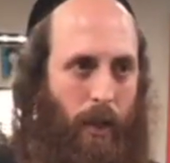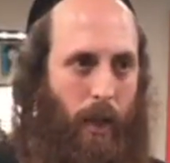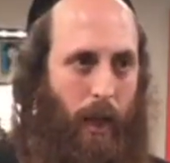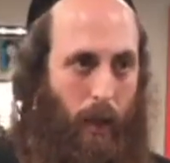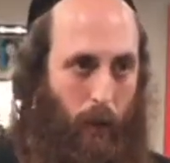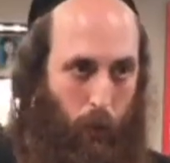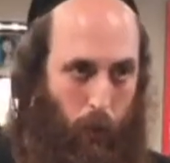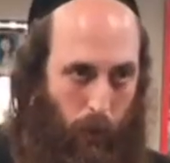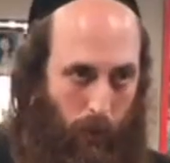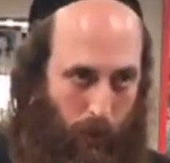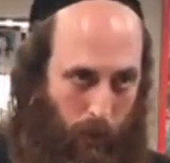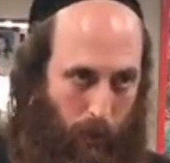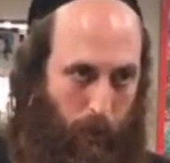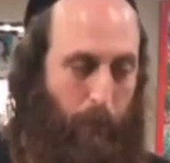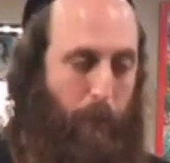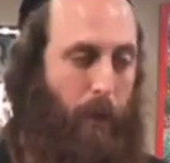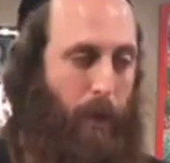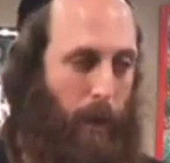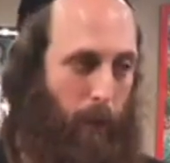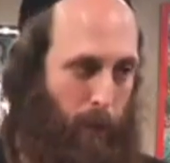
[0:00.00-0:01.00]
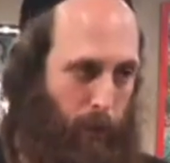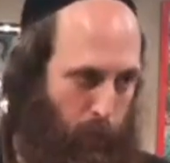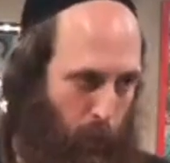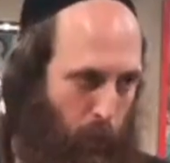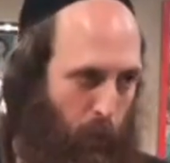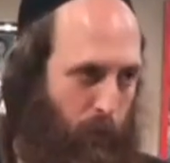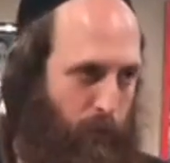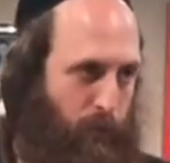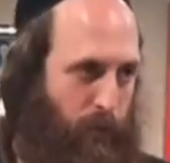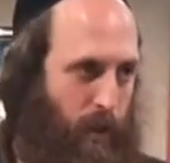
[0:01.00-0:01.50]
It will be
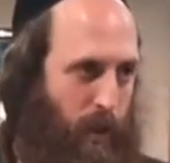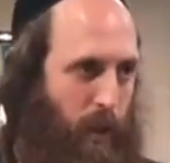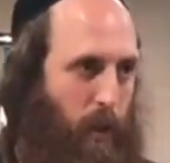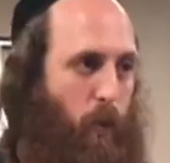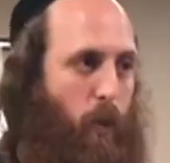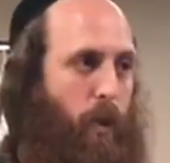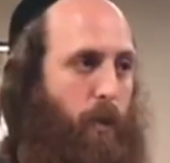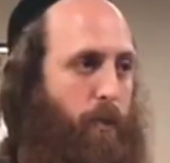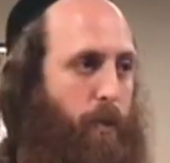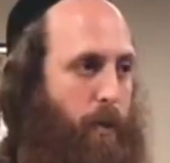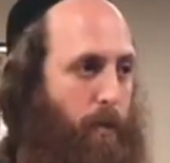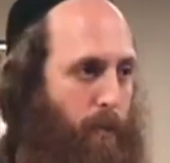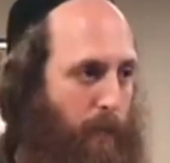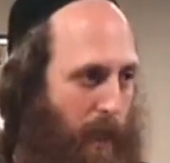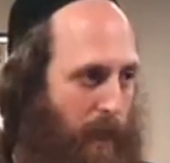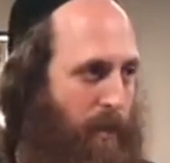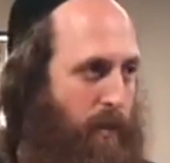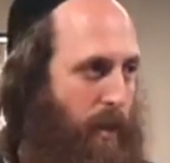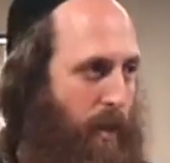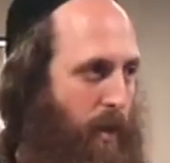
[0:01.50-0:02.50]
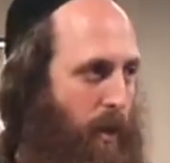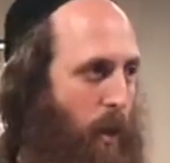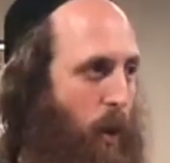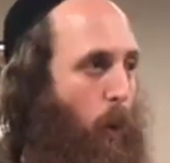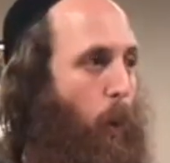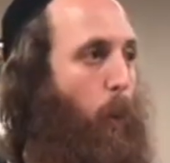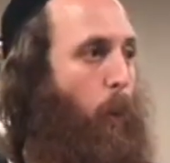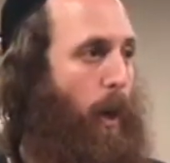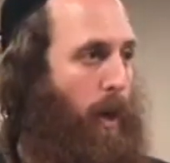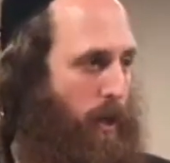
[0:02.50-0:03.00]
improved. It will be better.
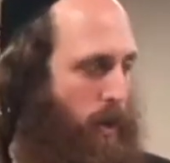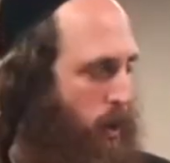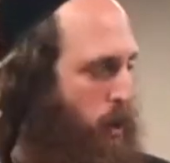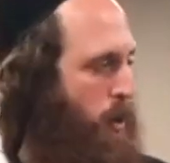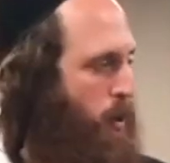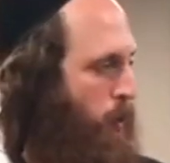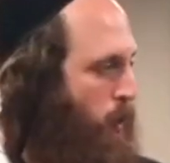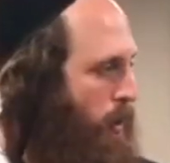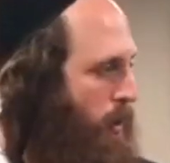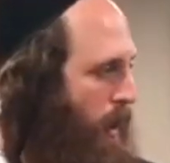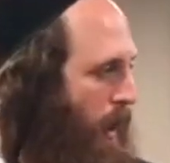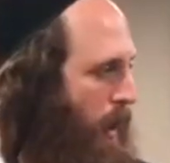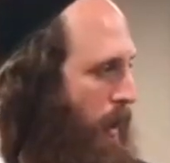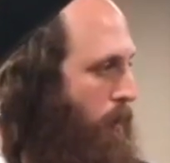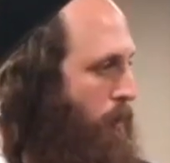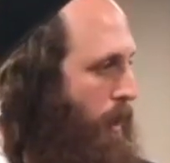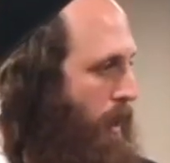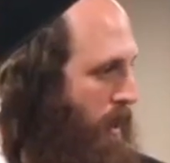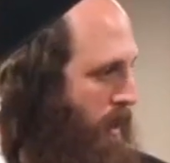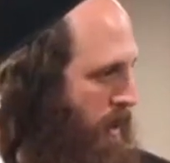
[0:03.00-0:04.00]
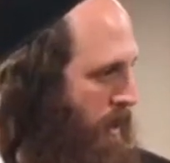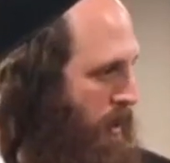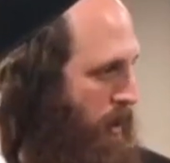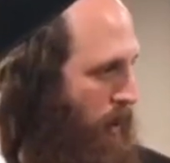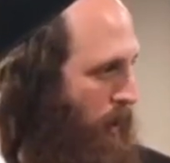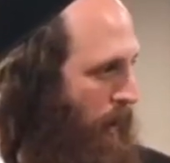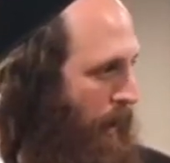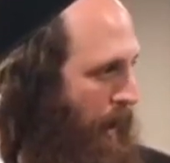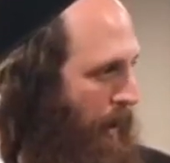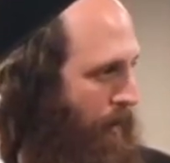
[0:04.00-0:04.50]
Wonders will take place in
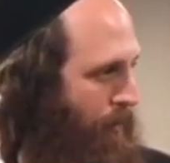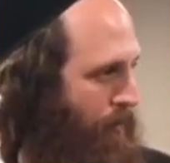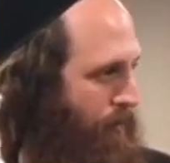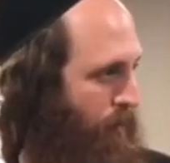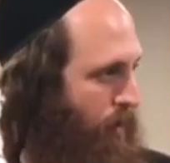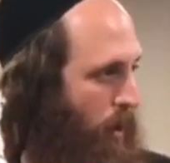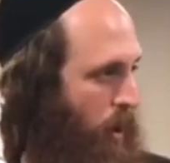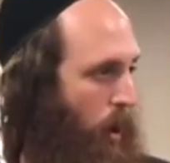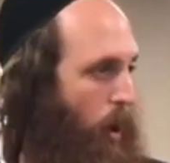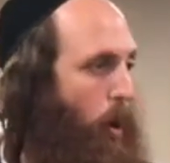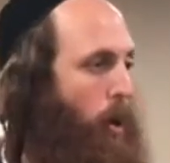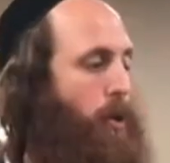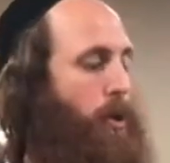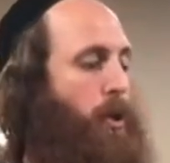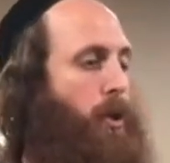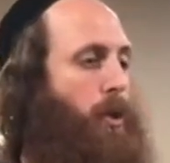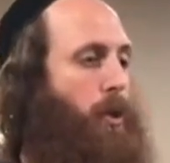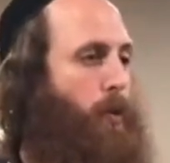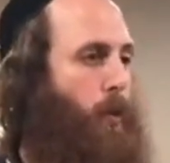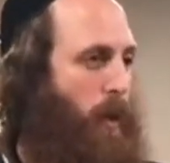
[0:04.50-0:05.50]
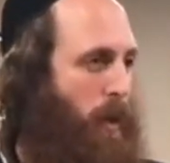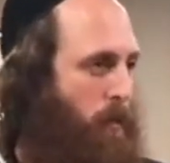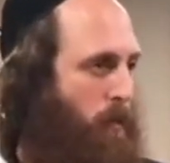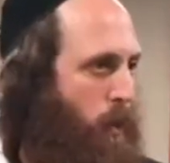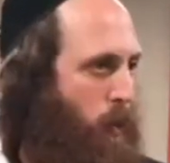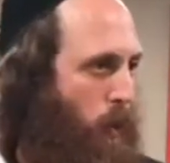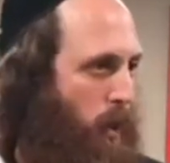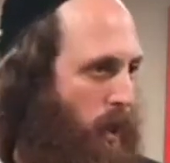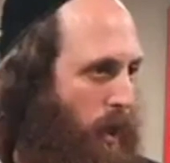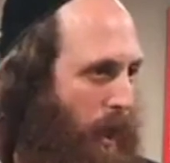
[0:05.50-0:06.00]
your life. All your
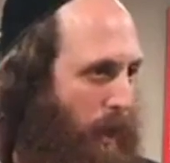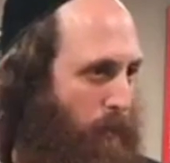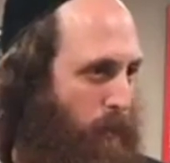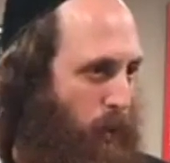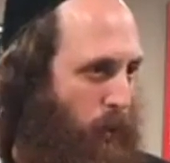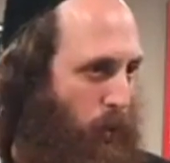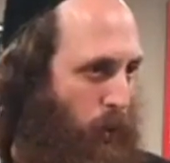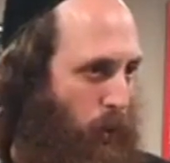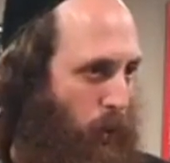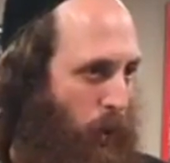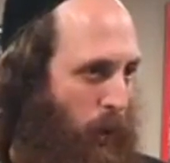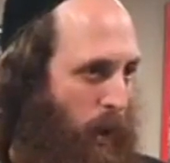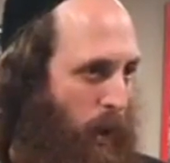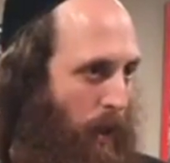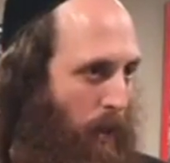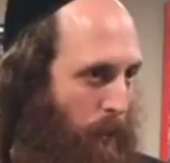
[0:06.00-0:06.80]
dreams will come true.